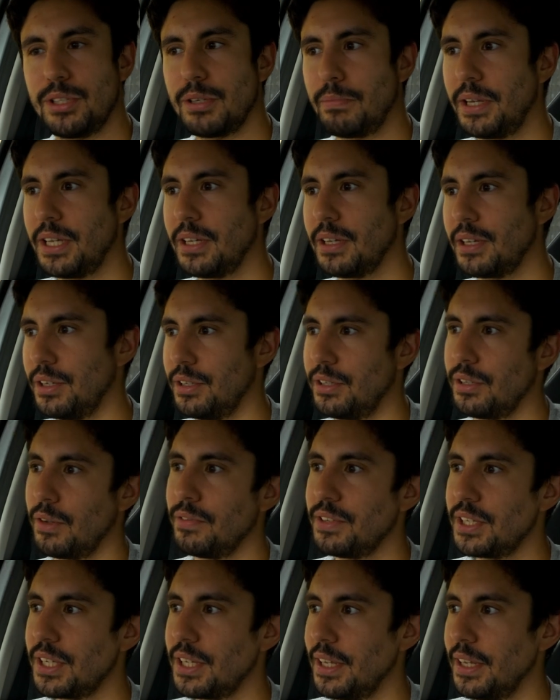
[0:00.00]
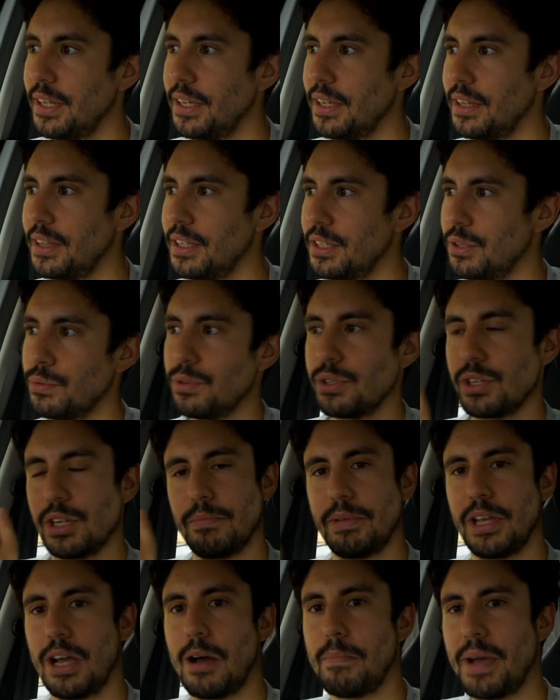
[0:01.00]
to me, because obviously this was going
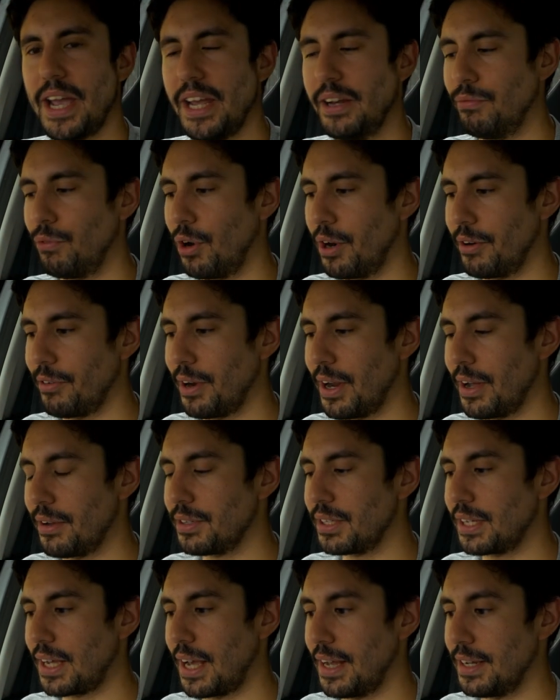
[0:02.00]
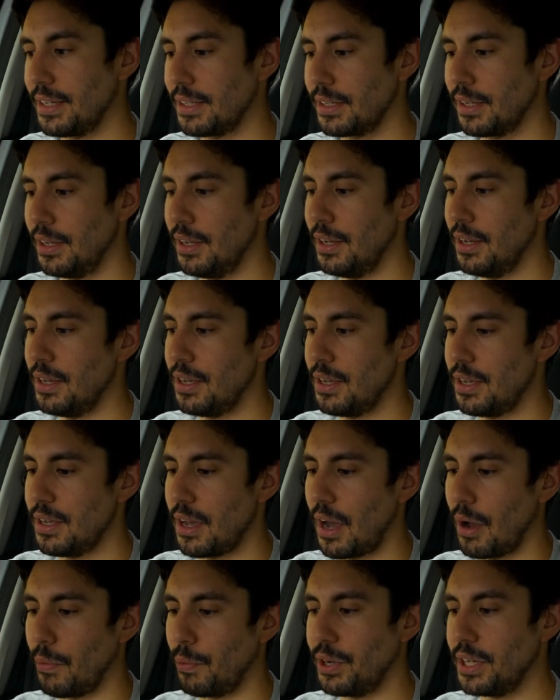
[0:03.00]
to be our main run around and
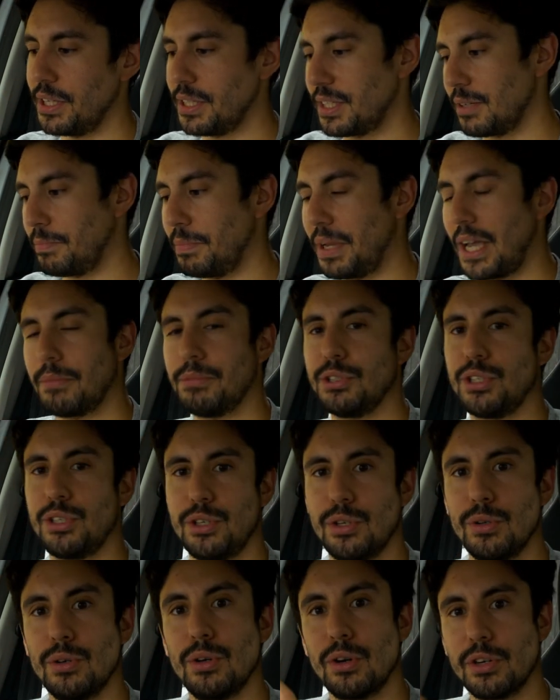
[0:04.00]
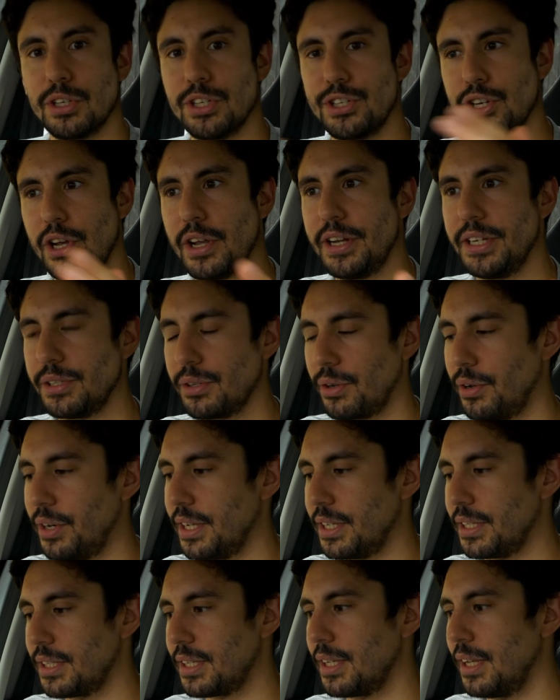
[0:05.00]
I wanted to be able to do longer journeys on
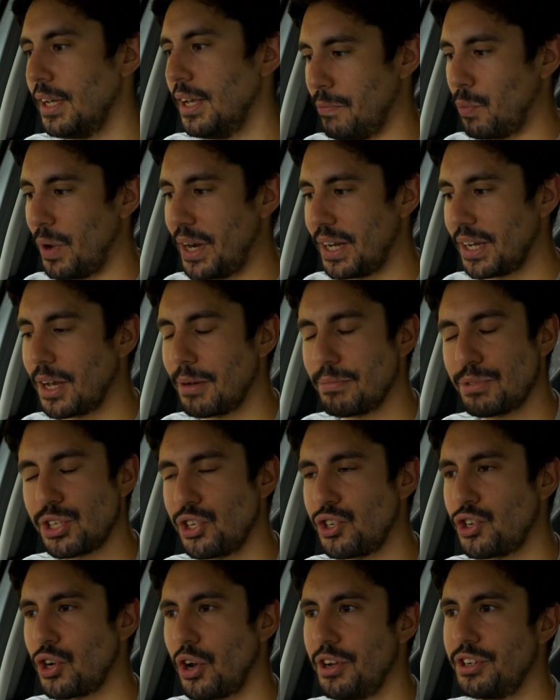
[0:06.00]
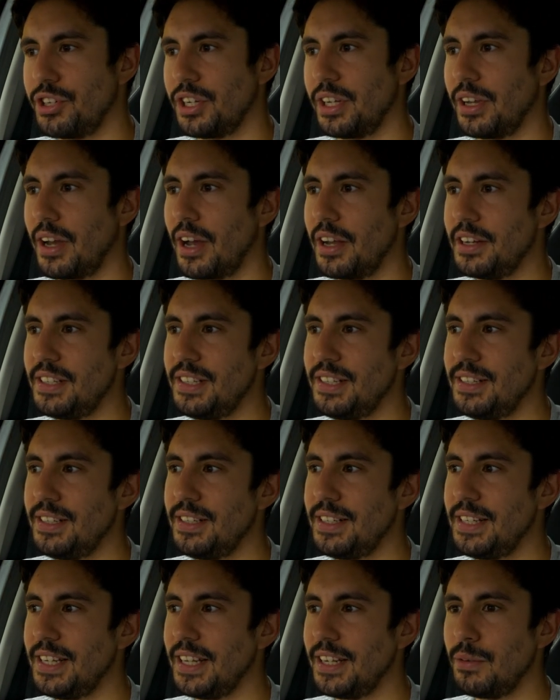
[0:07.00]
it. When it comes to charging, I
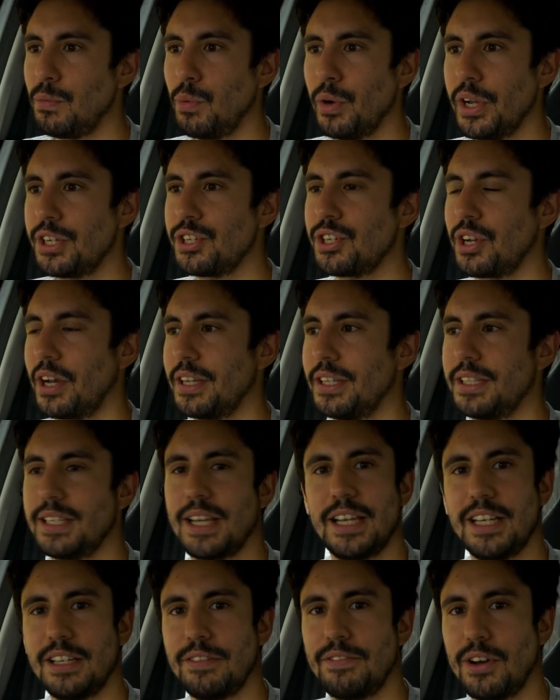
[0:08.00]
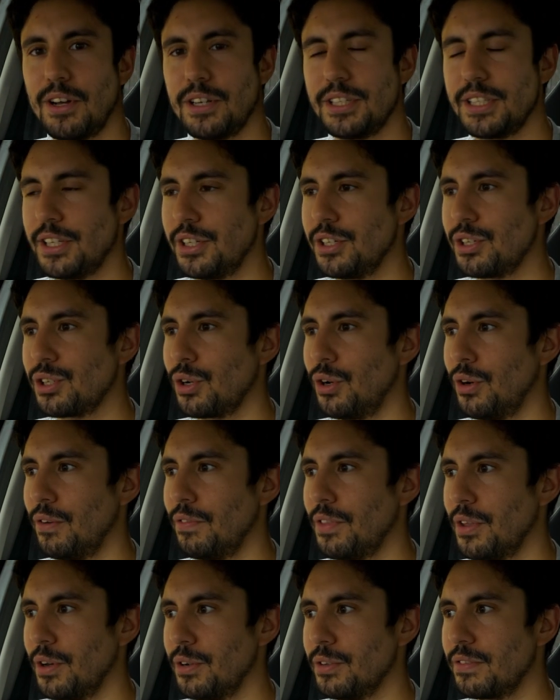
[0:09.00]
did wish I could take advantage
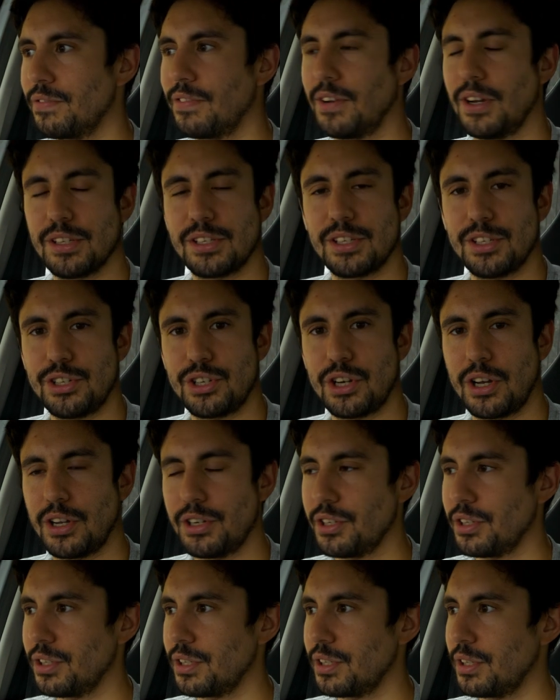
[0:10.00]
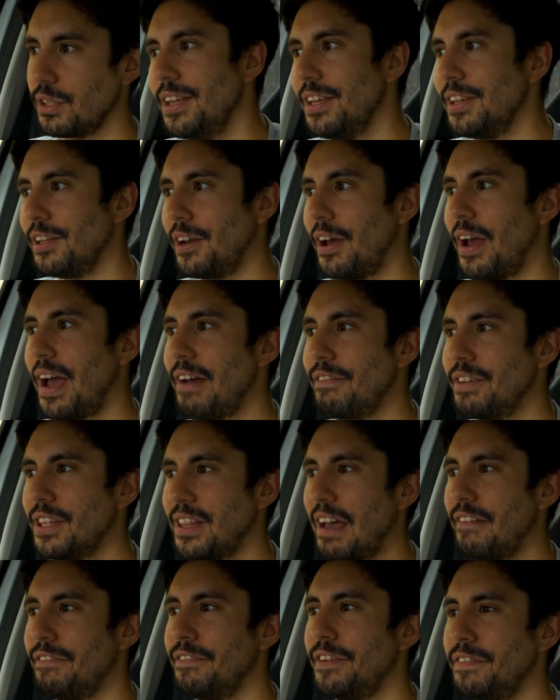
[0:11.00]
of those faster chargers. You know, having
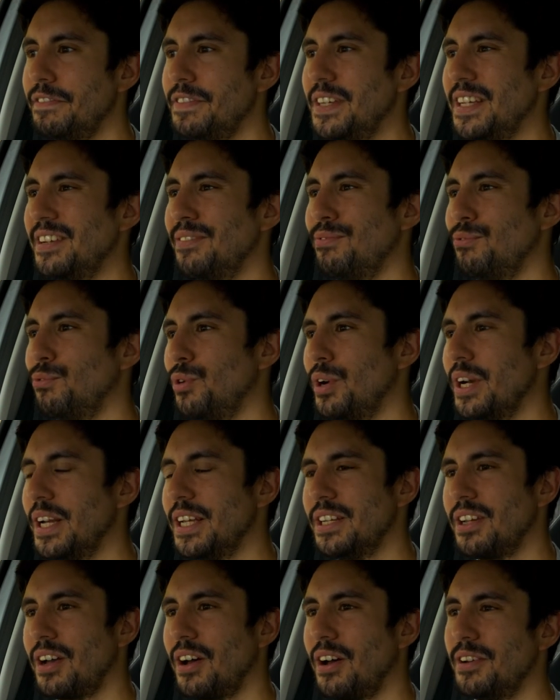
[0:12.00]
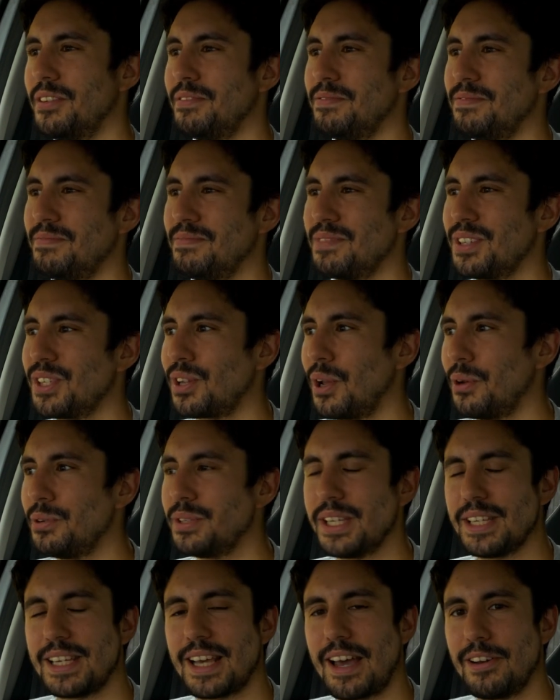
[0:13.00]
that 50 really kind of
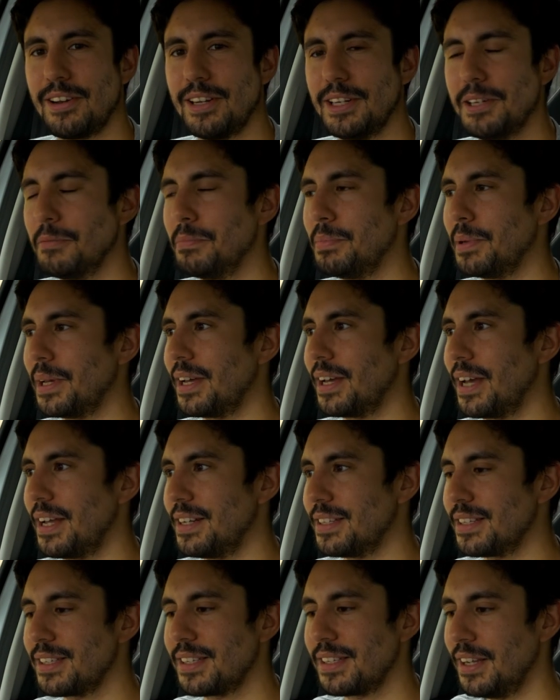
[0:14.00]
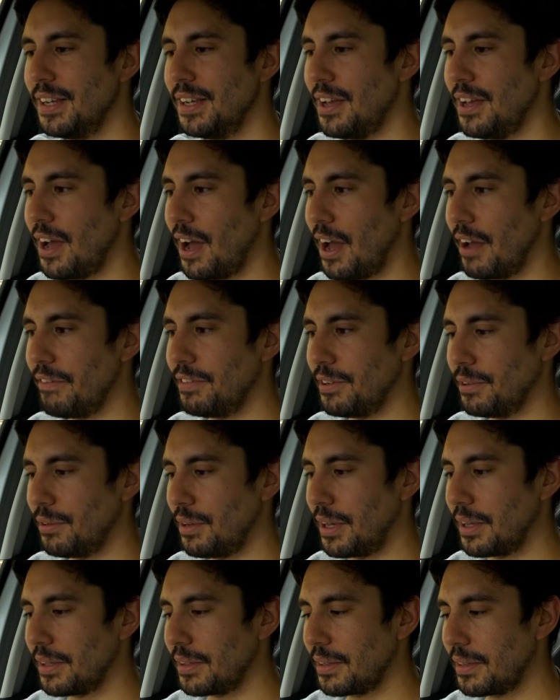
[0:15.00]
slows it down a little bit, and I feel
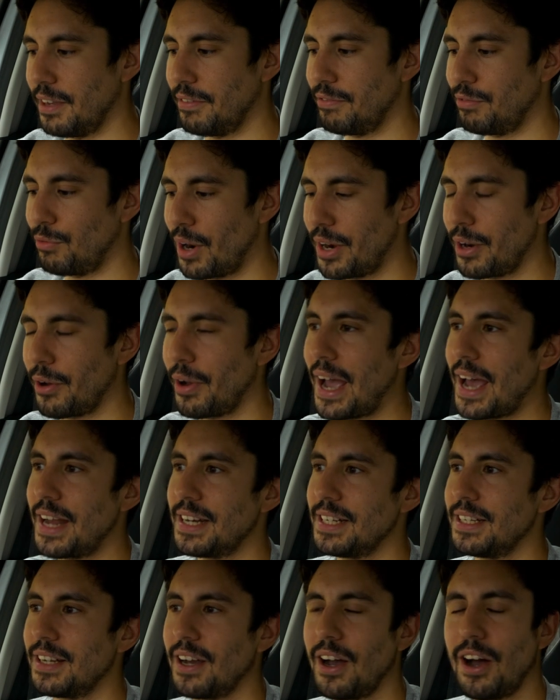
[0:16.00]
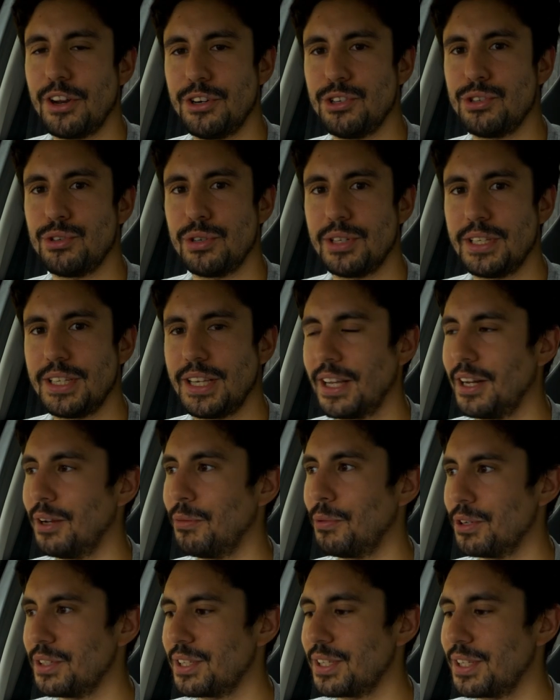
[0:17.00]
like if Renault added 100
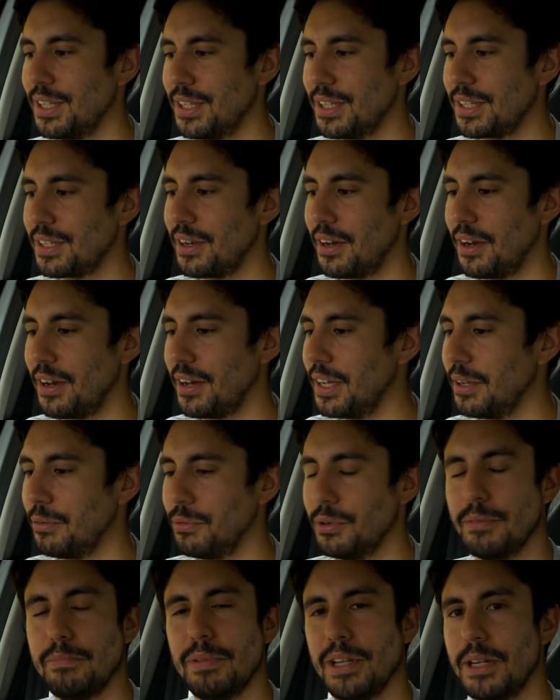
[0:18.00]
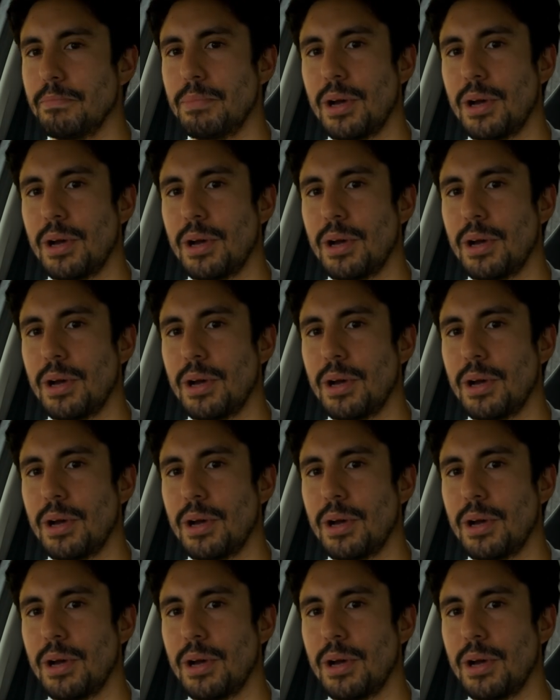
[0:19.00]
kilowatts to this car, it would have been